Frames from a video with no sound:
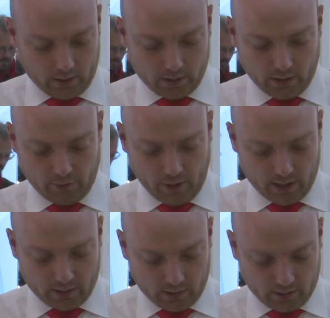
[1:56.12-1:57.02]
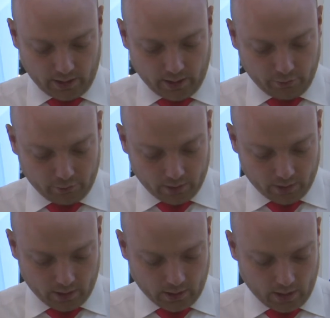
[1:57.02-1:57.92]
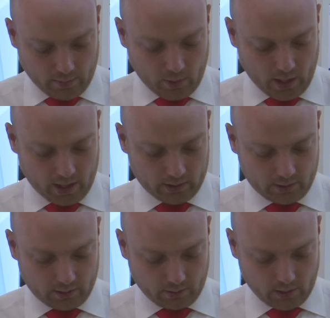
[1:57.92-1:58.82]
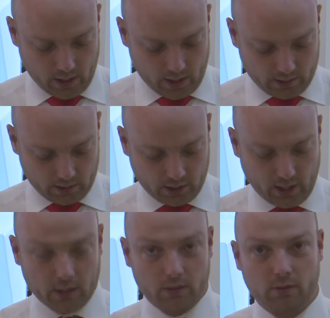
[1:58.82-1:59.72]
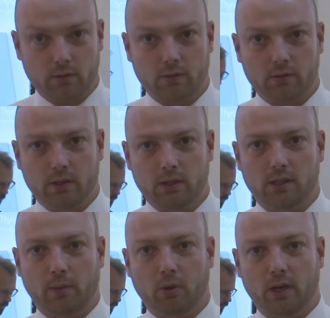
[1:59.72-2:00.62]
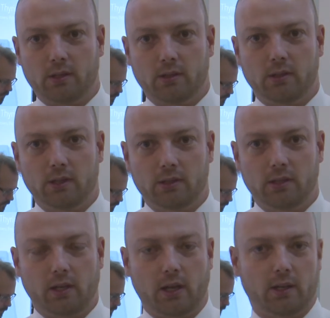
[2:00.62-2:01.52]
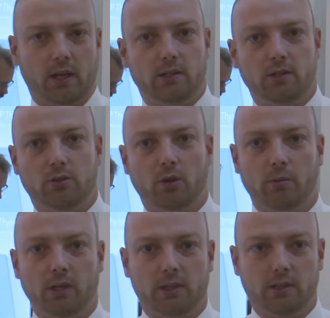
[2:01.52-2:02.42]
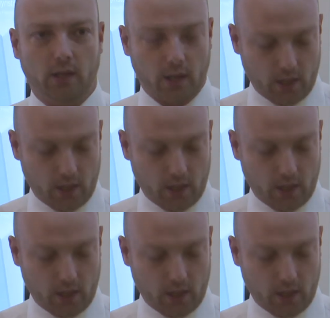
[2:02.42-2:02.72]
The device itself has, as I said, the separated DC and AC terminals,